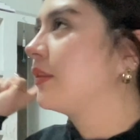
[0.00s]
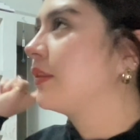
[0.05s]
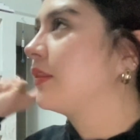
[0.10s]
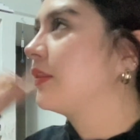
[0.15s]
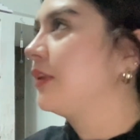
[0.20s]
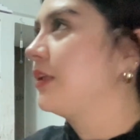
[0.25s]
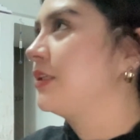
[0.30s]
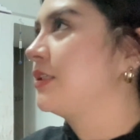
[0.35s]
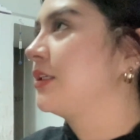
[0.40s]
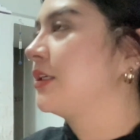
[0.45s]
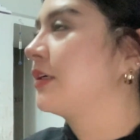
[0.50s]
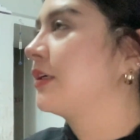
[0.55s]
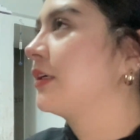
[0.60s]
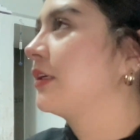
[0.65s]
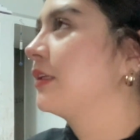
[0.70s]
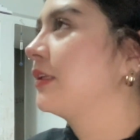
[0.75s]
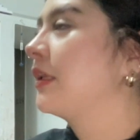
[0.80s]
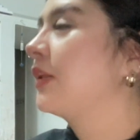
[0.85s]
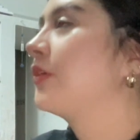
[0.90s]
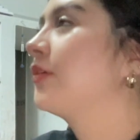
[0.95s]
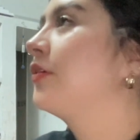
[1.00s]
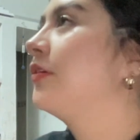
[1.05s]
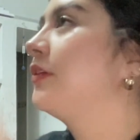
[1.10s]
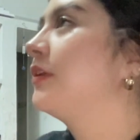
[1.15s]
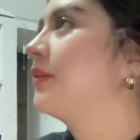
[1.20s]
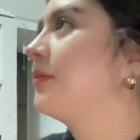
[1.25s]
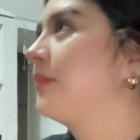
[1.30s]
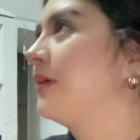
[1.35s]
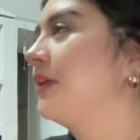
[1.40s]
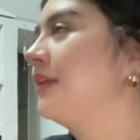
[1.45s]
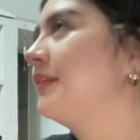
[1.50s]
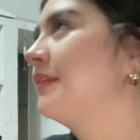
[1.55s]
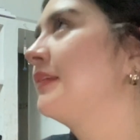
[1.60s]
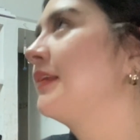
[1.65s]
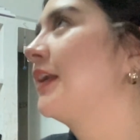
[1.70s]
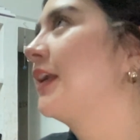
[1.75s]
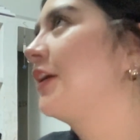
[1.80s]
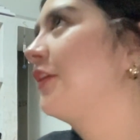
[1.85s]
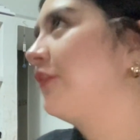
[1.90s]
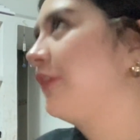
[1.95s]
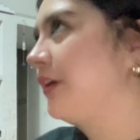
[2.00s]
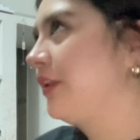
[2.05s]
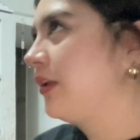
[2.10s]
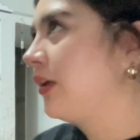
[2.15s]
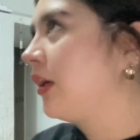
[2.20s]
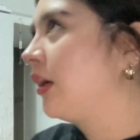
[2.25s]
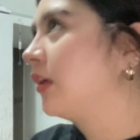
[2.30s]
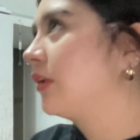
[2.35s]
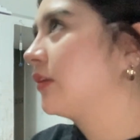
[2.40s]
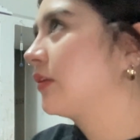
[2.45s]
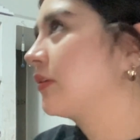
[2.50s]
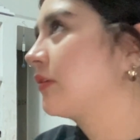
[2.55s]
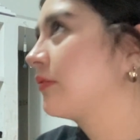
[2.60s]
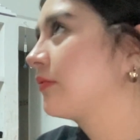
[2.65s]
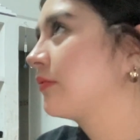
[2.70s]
Teacher, that could means that I feel hot.